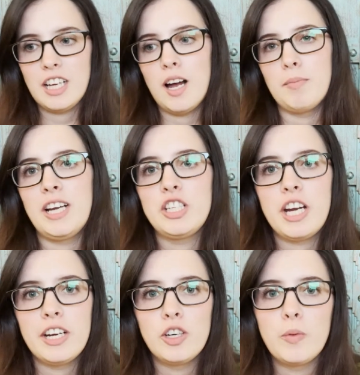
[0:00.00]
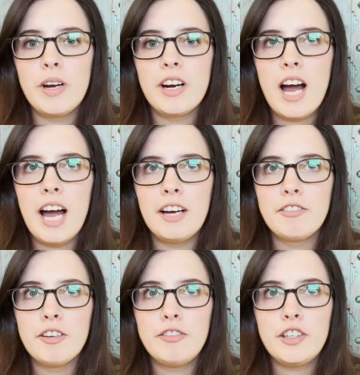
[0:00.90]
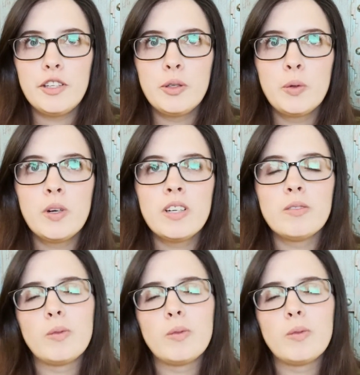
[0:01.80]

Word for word: on my channel where I review,